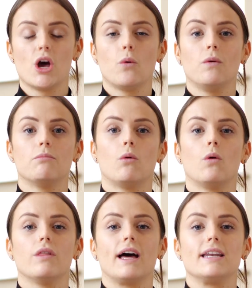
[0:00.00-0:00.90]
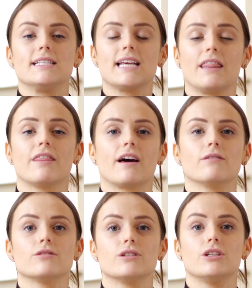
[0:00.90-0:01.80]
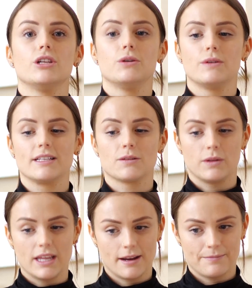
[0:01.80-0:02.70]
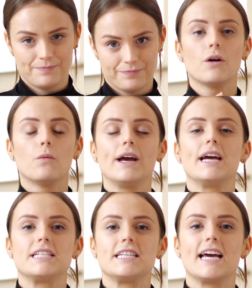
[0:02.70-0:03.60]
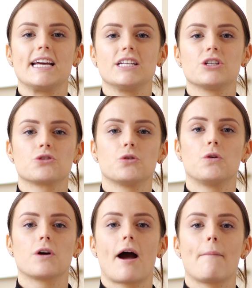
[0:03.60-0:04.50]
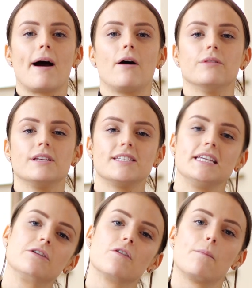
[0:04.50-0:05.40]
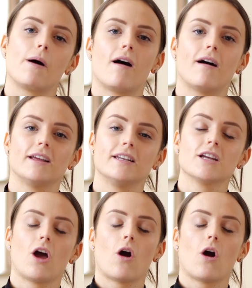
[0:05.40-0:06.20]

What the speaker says: with more than 10,000 units within it. We're here today to talk about the secret behind